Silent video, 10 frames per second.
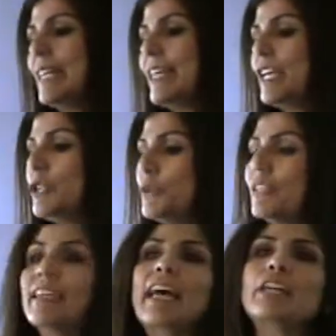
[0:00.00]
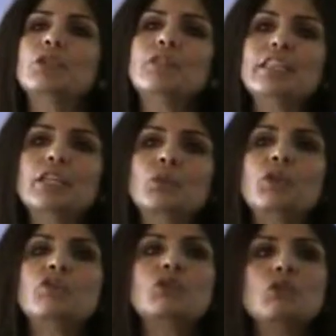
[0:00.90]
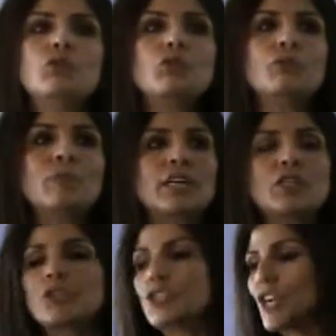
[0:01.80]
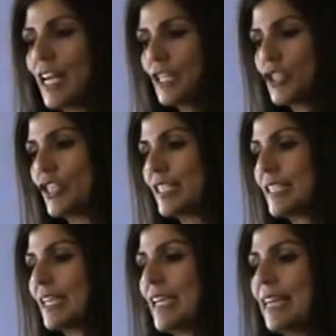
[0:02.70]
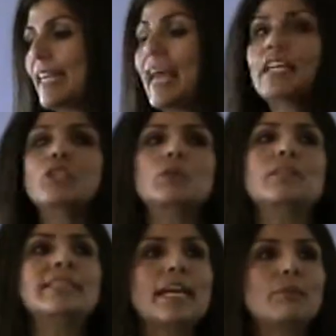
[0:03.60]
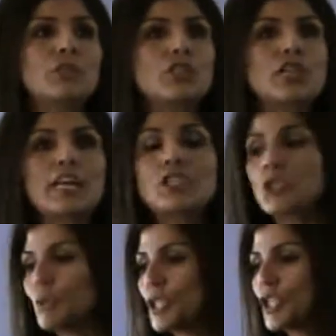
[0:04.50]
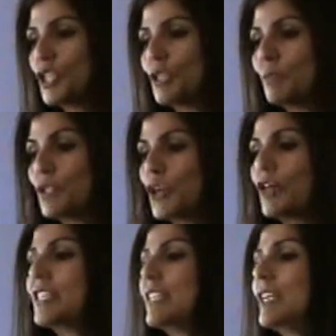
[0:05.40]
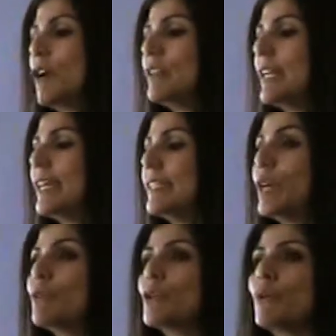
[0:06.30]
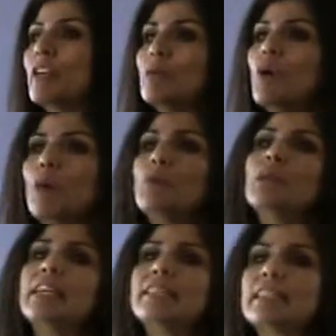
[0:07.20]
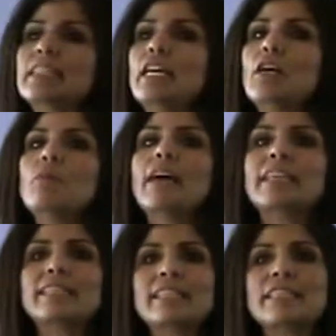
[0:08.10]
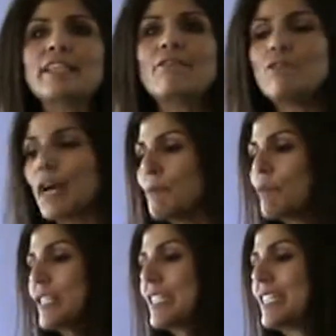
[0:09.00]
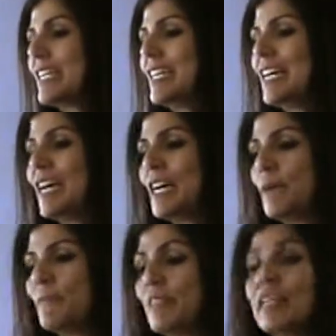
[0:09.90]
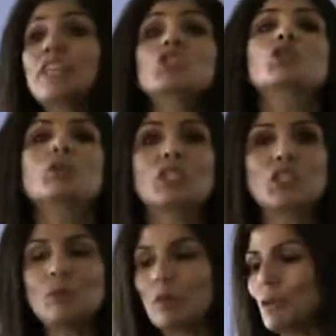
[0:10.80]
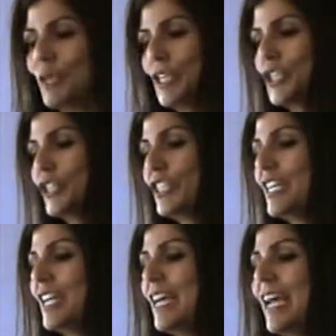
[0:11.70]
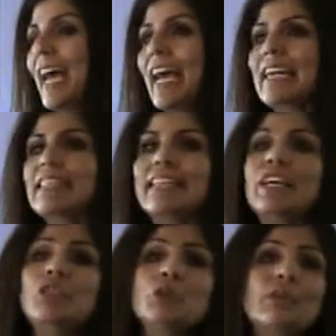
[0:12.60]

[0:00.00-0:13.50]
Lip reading: they knew that they had to deal with two major challenges. They had to establish a Jewish majority on land that was already populated by an existing, vibrant, non-Jewish population. And they knew